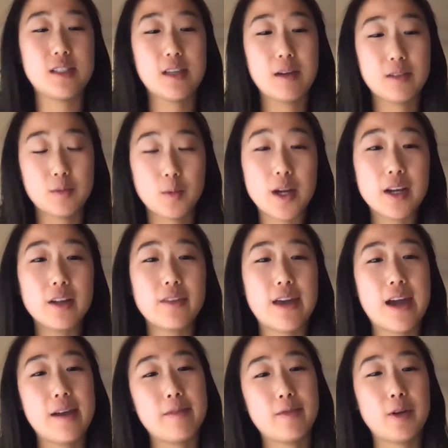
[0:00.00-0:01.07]
as well
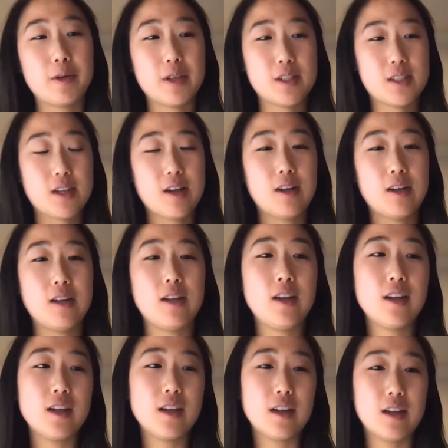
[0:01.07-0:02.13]
that focus on
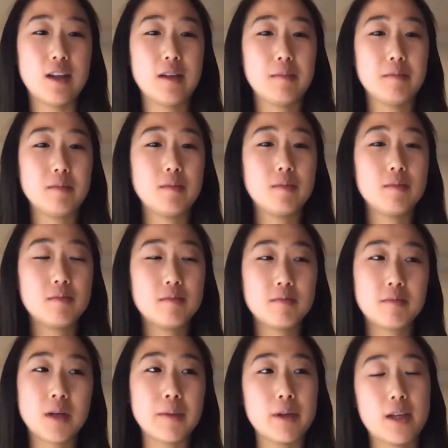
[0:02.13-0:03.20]

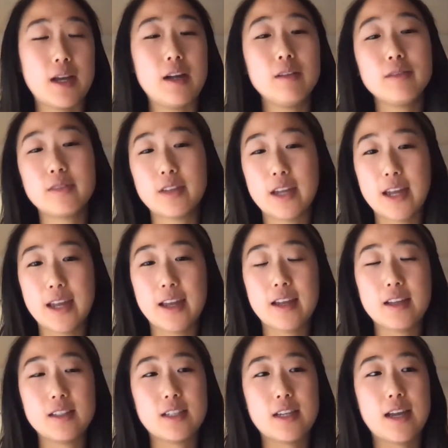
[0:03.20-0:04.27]
public health,
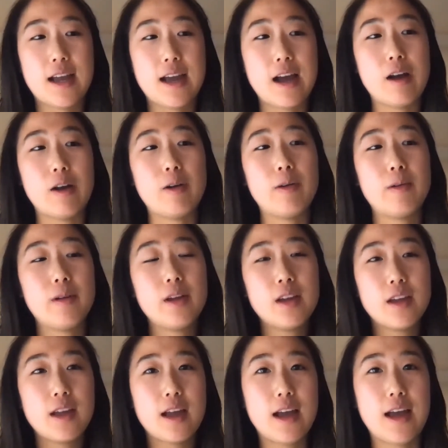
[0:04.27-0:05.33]
and how
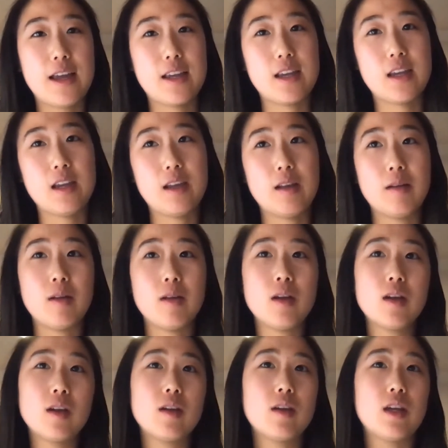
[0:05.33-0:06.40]
I can
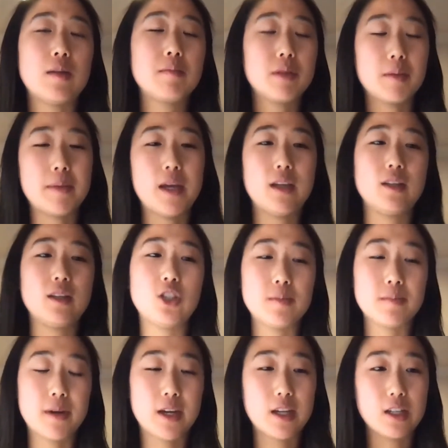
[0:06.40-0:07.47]
implement
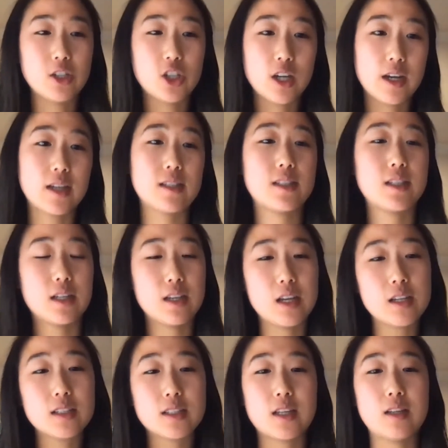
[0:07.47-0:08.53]
my GIS
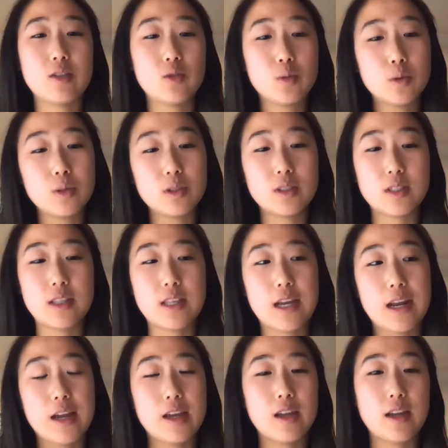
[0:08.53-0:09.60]
techniques and tools
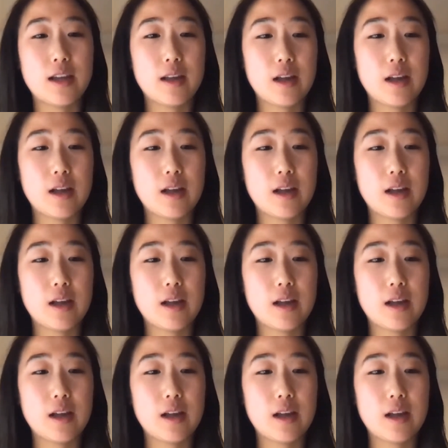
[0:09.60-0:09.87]
that I